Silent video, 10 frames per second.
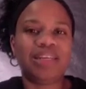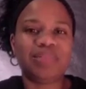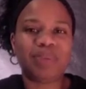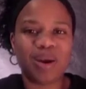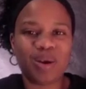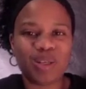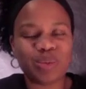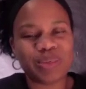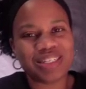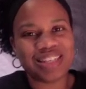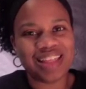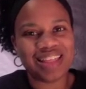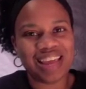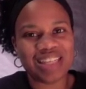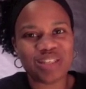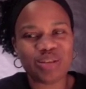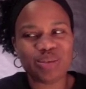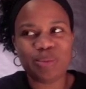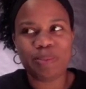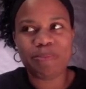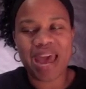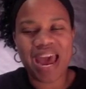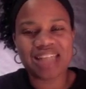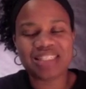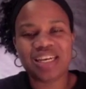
But I also wanted to say thanks to Matt,